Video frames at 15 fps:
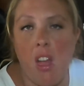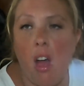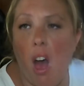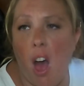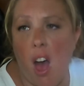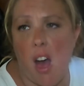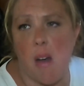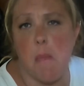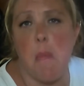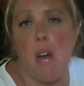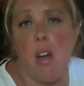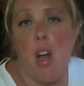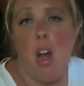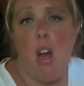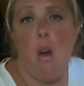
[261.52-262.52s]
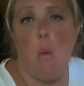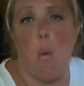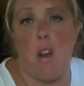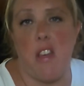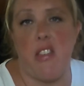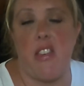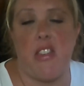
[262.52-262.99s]
Um, one
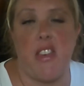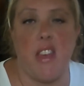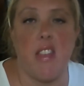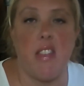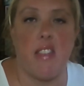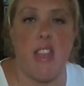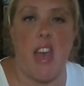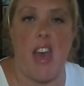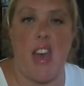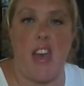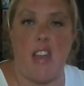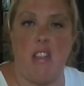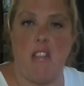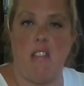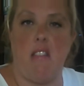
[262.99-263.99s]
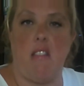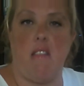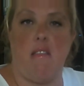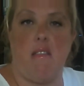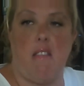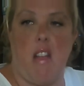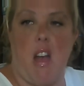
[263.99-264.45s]
of the things that
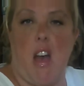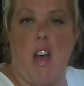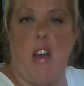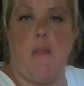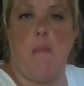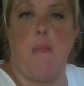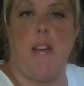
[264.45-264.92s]
um,